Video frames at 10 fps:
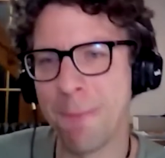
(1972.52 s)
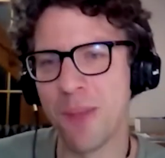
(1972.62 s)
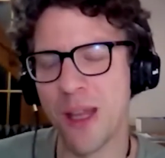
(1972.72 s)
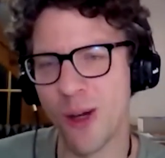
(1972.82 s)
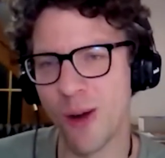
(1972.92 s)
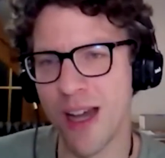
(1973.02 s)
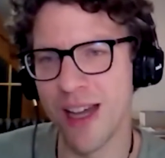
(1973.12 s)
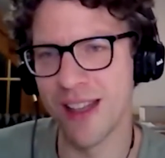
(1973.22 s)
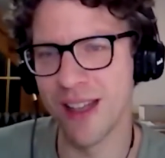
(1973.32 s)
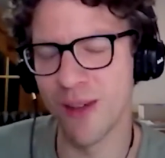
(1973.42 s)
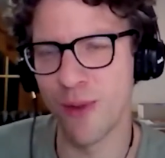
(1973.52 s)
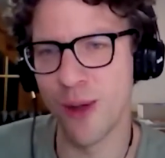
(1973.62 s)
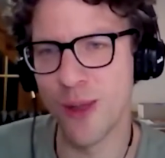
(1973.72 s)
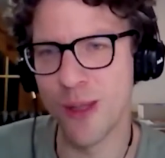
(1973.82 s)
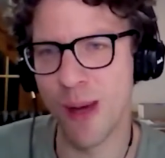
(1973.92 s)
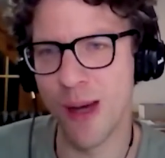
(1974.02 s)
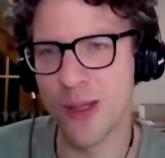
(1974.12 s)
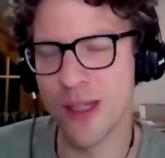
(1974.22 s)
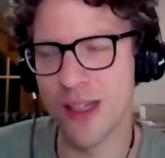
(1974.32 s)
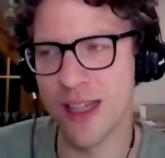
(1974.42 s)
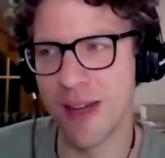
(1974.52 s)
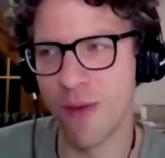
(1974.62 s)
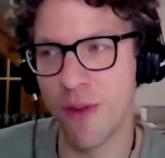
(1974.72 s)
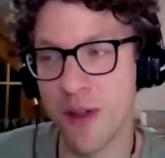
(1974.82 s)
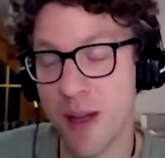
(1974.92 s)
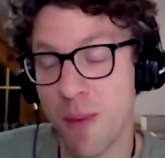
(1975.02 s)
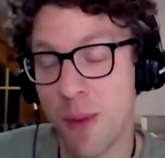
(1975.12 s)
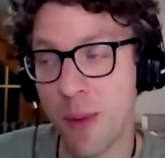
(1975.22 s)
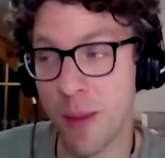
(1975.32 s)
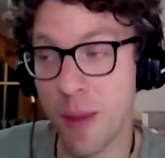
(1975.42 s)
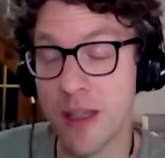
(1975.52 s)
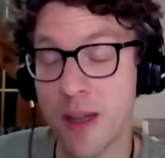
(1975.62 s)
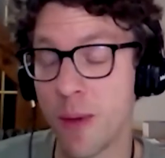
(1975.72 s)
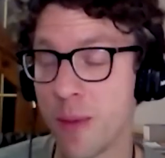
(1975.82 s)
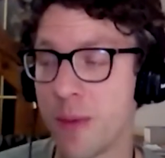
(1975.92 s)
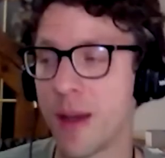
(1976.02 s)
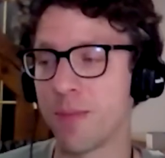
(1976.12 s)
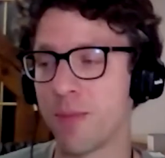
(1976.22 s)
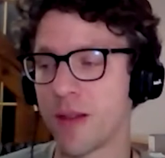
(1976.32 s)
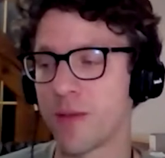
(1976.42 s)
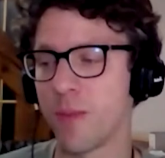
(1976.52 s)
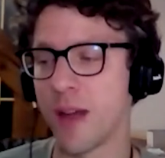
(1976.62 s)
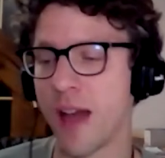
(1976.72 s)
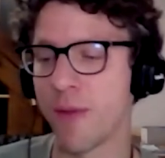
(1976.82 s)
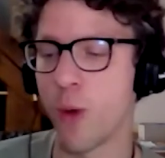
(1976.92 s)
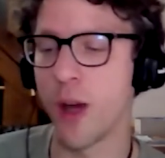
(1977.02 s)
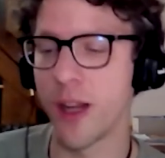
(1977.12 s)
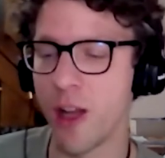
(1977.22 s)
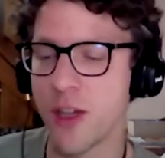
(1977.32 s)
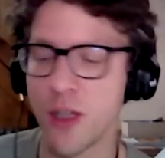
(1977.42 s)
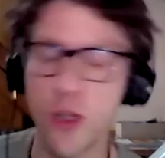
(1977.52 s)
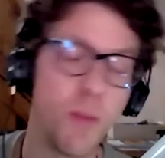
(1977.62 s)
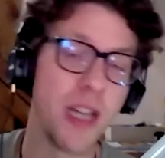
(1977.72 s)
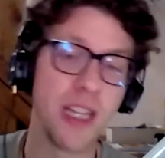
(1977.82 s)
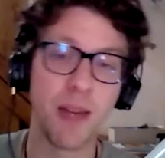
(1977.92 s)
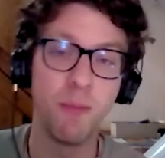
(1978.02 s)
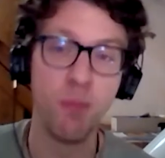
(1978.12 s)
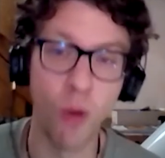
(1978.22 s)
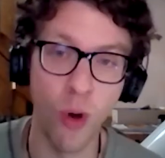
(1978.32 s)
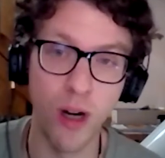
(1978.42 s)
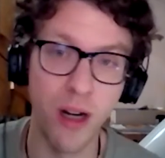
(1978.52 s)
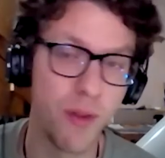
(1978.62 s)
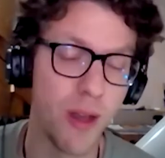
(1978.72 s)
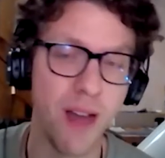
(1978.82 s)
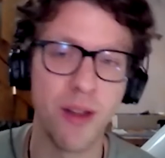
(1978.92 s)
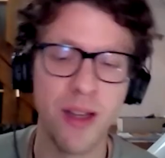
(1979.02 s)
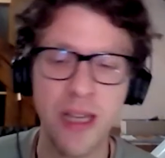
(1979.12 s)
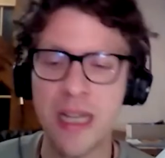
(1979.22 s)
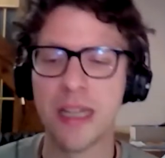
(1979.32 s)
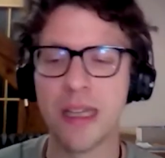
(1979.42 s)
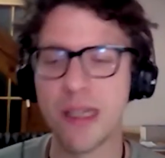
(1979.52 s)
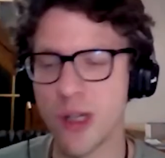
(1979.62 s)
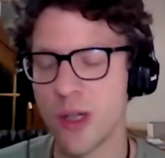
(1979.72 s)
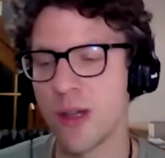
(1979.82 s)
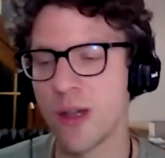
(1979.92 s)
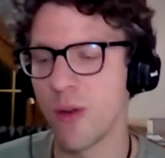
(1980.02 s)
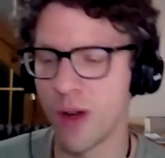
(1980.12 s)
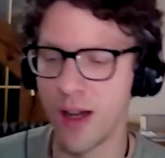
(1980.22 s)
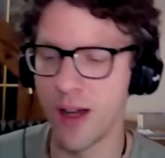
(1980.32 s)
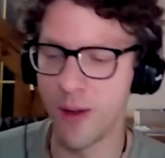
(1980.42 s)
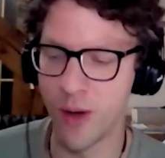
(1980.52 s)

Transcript: in your eye that float about. And for some people, some people might have quite a lot. You might get more if you have a condition or